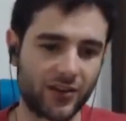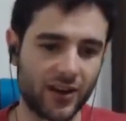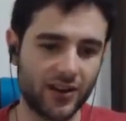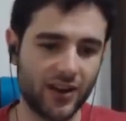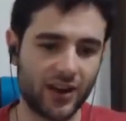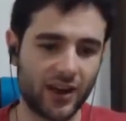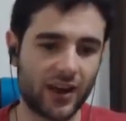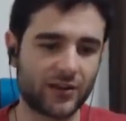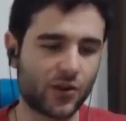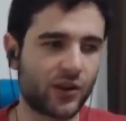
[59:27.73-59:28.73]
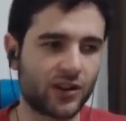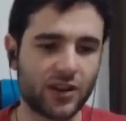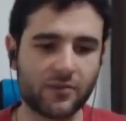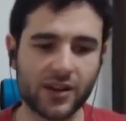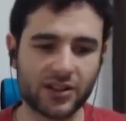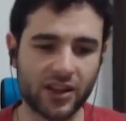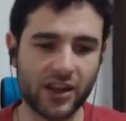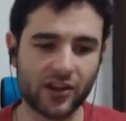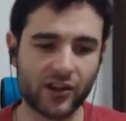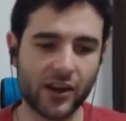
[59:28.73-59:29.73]
right? It's only until
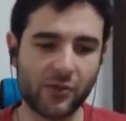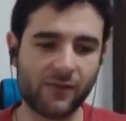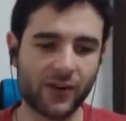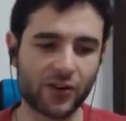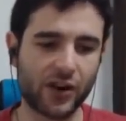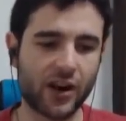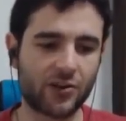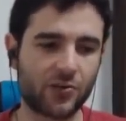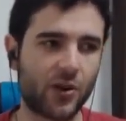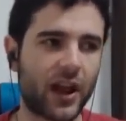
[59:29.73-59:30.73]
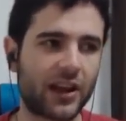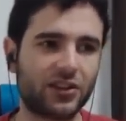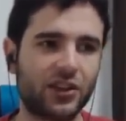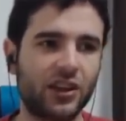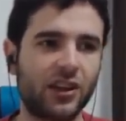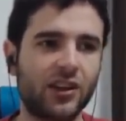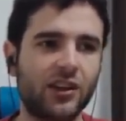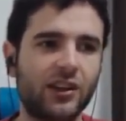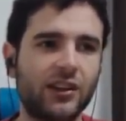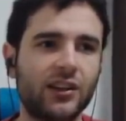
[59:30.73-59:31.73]
much later that we figured out, well,
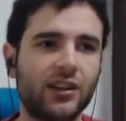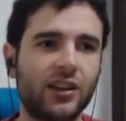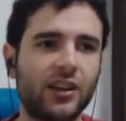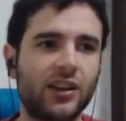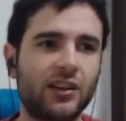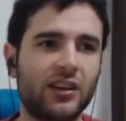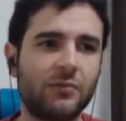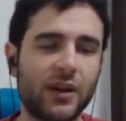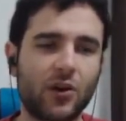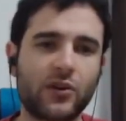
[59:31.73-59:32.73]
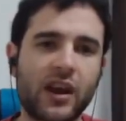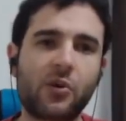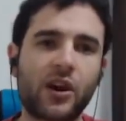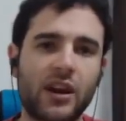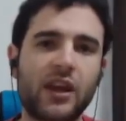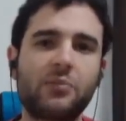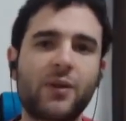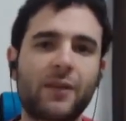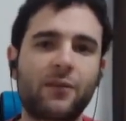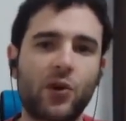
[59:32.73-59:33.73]
actually, the Bitcoin network and
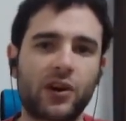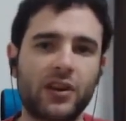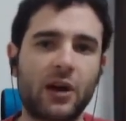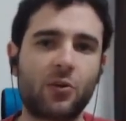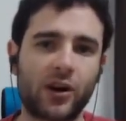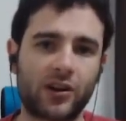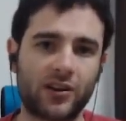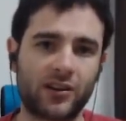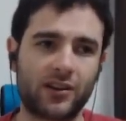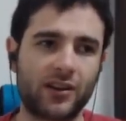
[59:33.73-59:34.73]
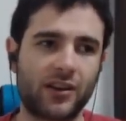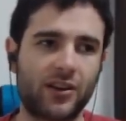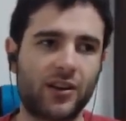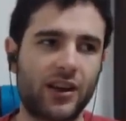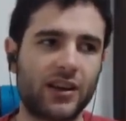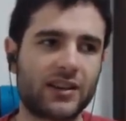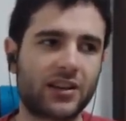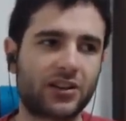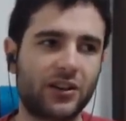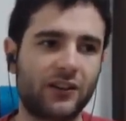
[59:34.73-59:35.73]
any proof of work network
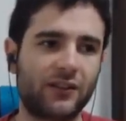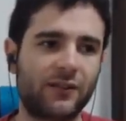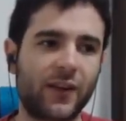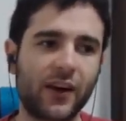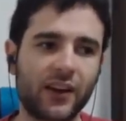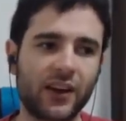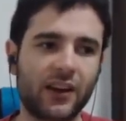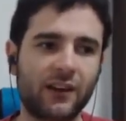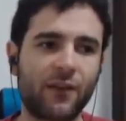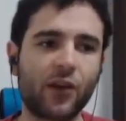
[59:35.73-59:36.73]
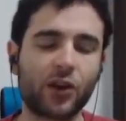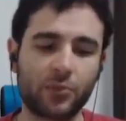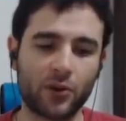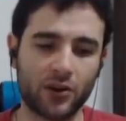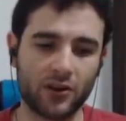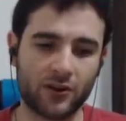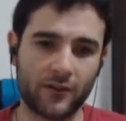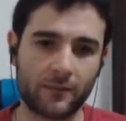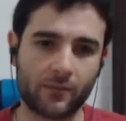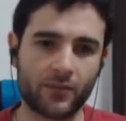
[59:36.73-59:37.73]
is actually fairly
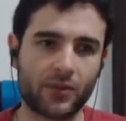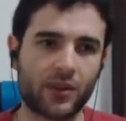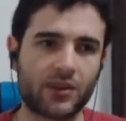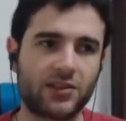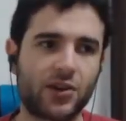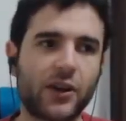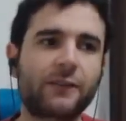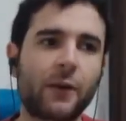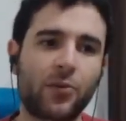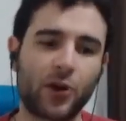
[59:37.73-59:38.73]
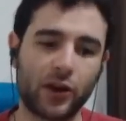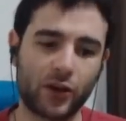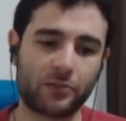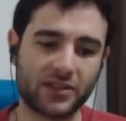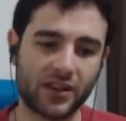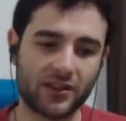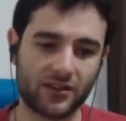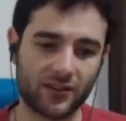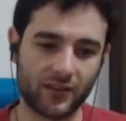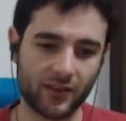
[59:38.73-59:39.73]
vulnerable starting from
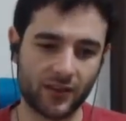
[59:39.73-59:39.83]
33%.